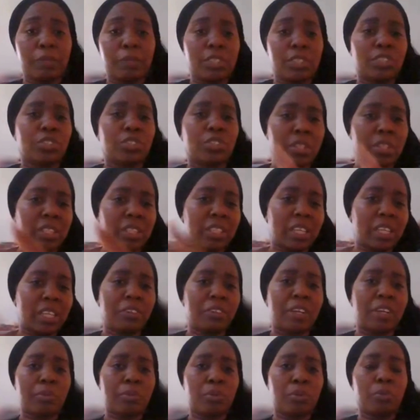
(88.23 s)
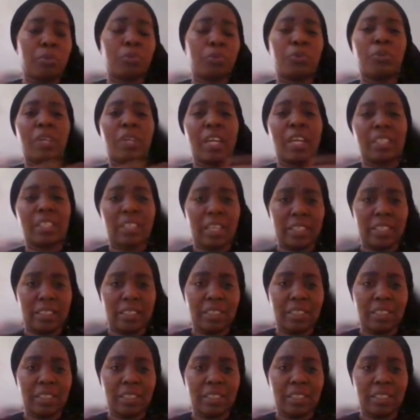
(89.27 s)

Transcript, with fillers: Please join the Telegram group. You get that.